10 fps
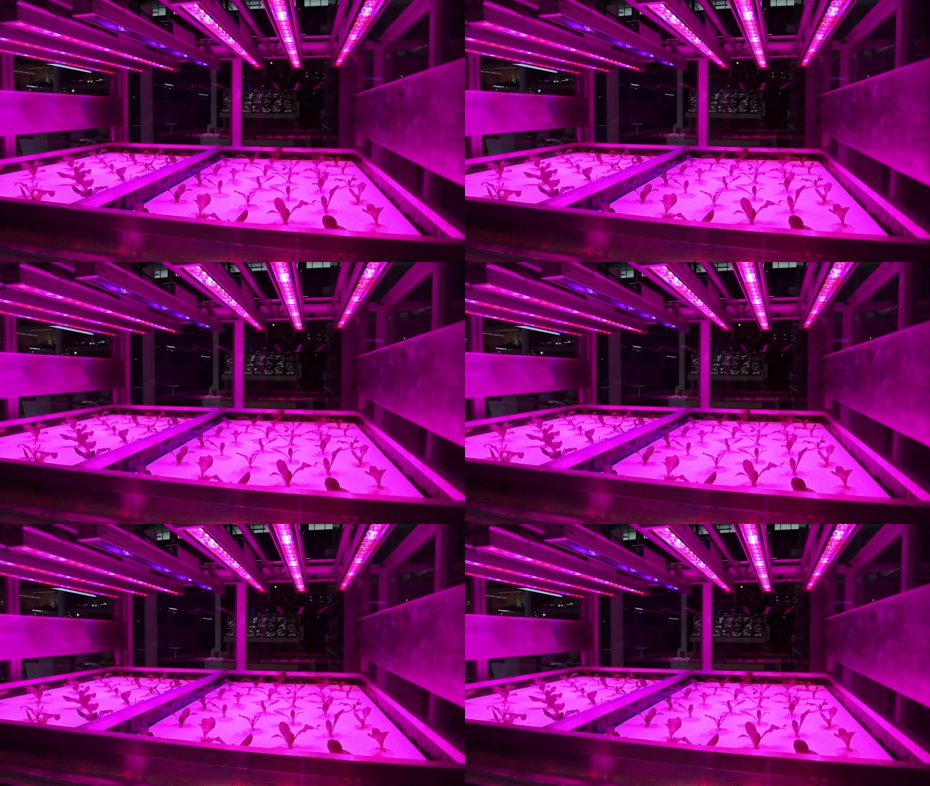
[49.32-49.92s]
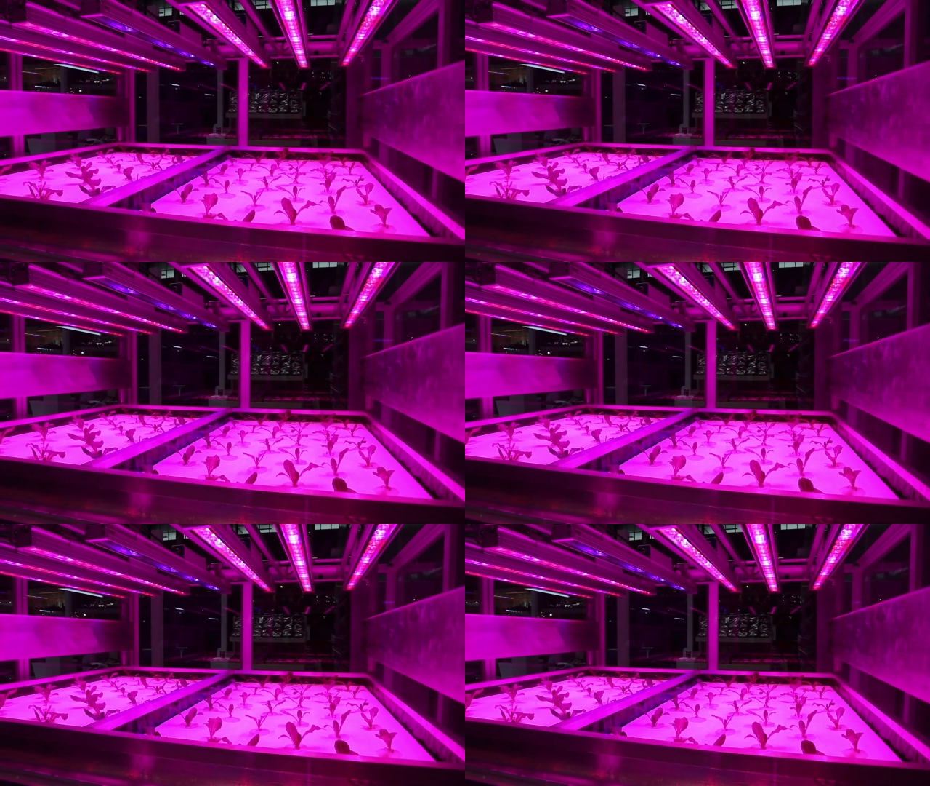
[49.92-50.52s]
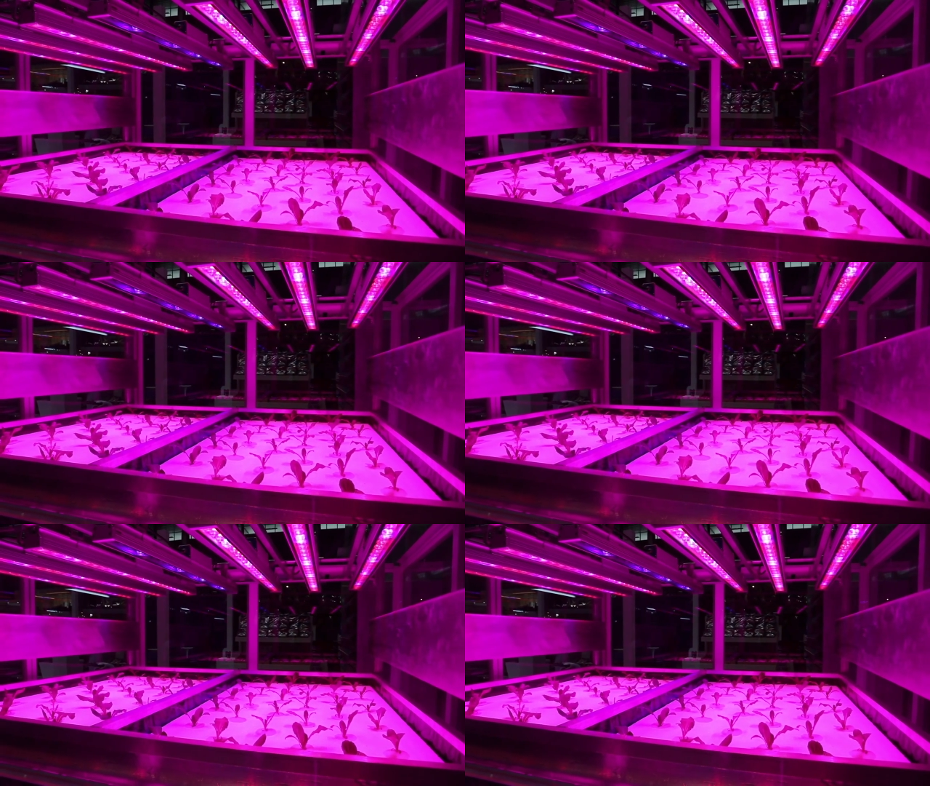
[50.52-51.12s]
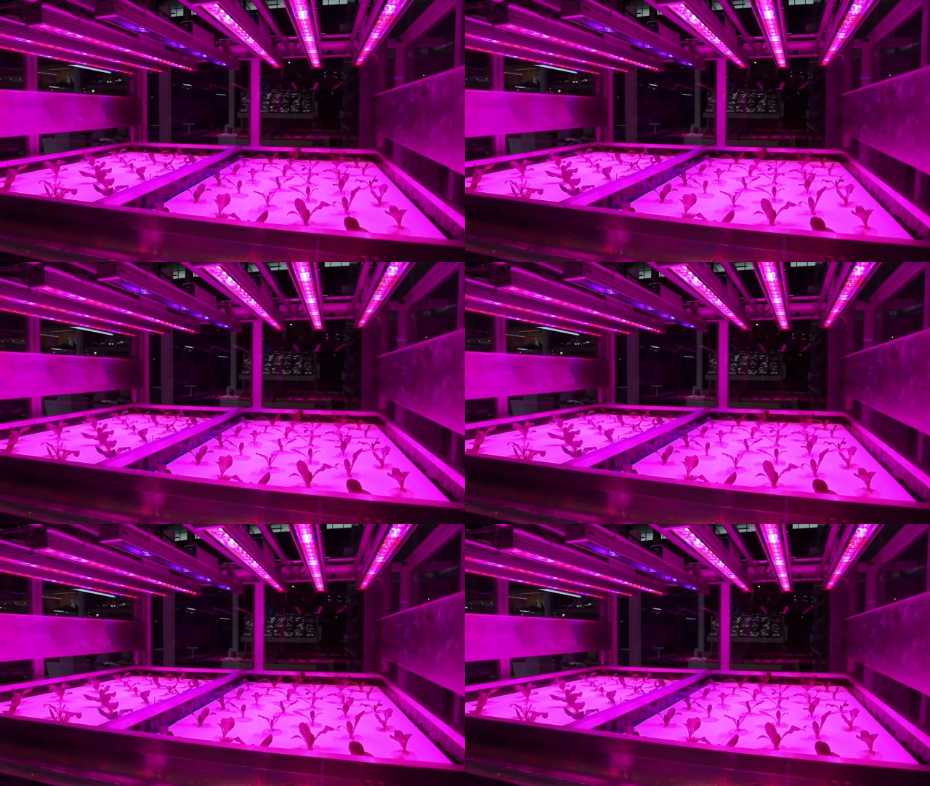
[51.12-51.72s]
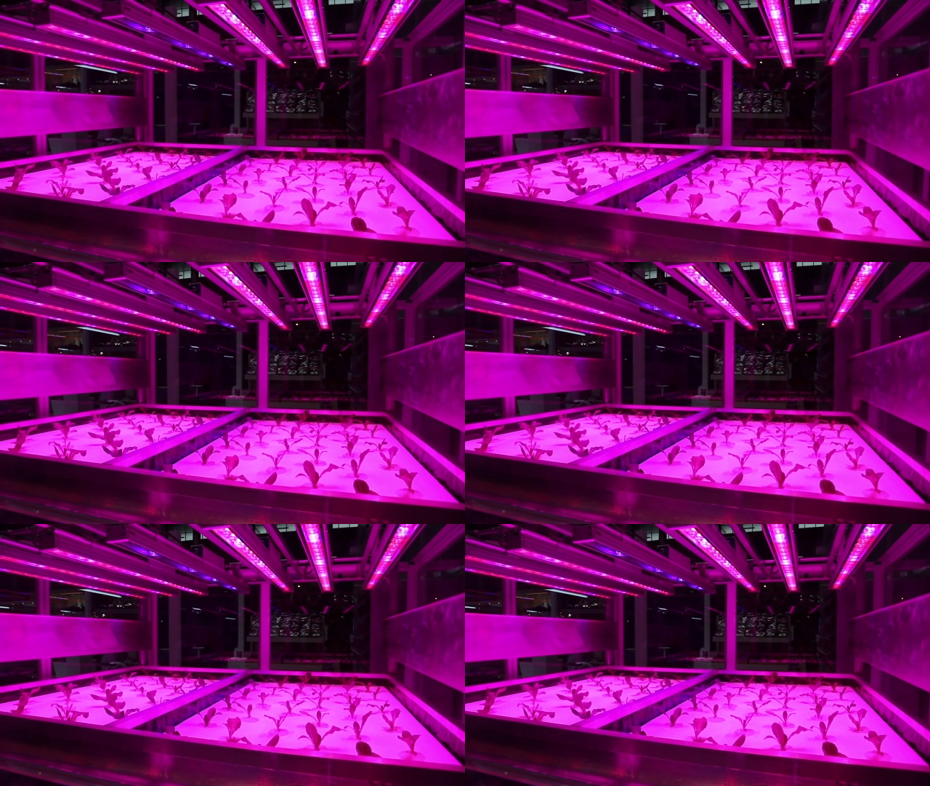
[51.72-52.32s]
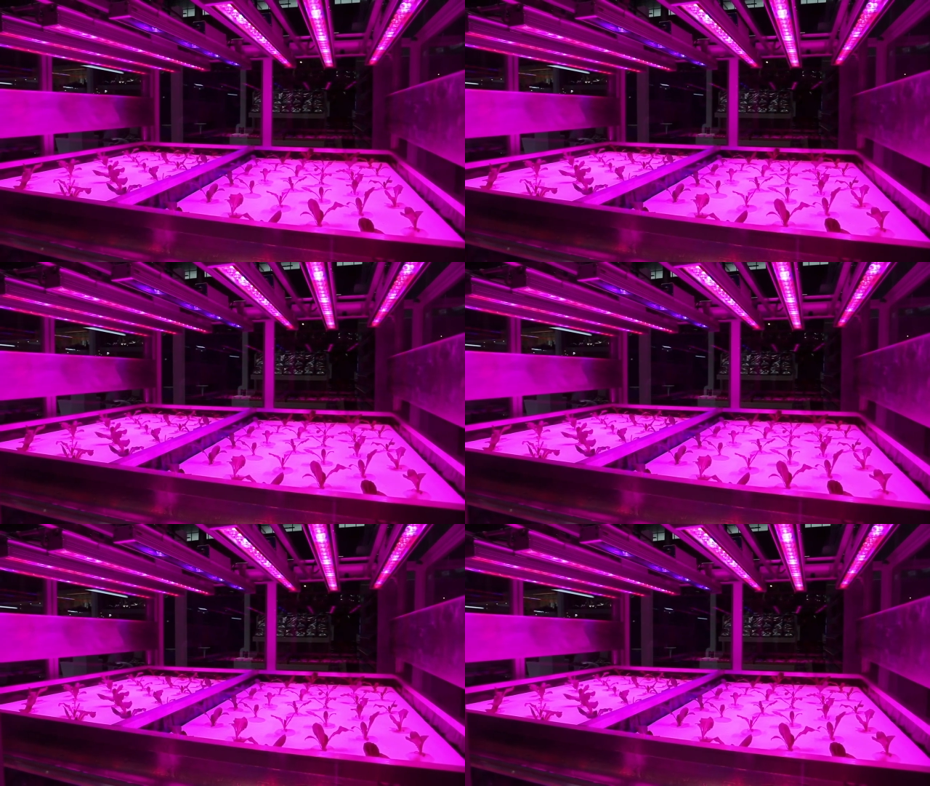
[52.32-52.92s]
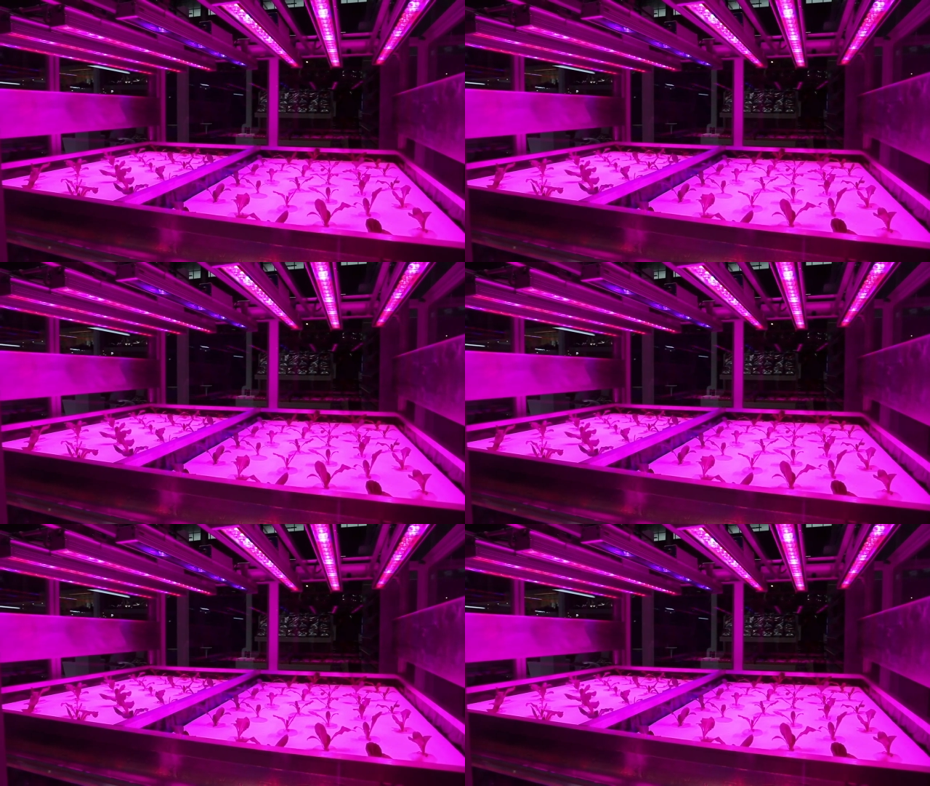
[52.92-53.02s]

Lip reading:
(no speaker visible)